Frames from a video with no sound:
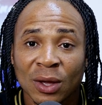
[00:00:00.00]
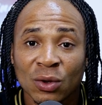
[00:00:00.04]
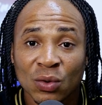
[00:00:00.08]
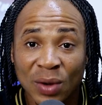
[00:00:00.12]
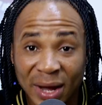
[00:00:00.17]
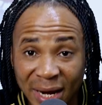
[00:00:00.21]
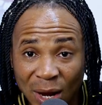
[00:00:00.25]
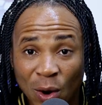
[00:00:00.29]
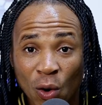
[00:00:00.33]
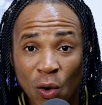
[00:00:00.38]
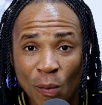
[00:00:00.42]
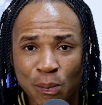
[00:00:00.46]
You
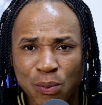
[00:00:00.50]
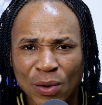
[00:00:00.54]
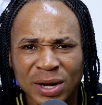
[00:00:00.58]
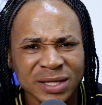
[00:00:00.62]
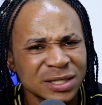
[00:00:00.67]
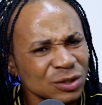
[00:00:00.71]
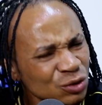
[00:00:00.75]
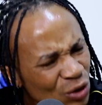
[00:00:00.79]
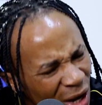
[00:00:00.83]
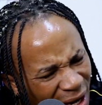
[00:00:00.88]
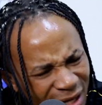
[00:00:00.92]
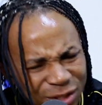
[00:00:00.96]
get the whole
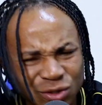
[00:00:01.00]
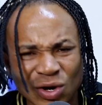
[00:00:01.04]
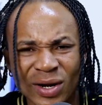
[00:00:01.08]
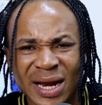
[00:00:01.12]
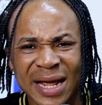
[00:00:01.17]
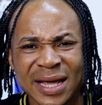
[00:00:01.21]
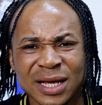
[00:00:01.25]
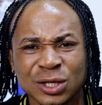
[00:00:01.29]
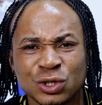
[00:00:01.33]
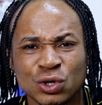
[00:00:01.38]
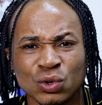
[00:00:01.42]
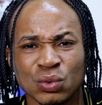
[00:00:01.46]
point. That is not
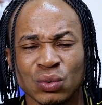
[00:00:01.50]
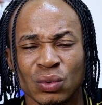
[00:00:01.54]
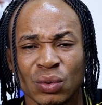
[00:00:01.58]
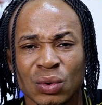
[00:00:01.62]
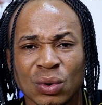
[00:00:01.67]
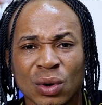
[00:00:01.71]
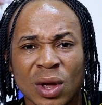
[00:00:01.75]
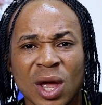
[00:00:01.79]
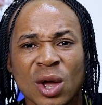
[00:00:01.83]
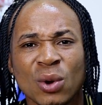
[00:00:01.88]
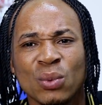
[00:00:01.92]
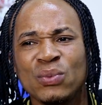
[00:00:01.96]
the issue.
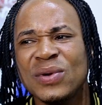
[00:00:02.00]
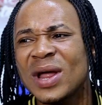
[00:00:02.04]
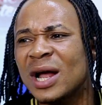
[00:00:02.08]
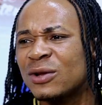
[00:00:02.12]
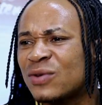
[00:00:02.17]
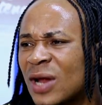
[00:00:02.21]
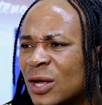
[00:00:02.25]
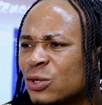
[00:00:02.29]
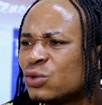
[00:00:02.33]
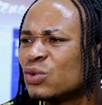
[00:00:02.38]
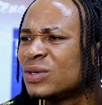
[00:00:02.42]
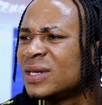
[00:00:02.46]
We
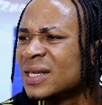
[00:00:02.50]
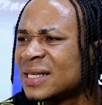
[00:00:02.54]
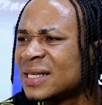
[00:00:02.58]
are trying to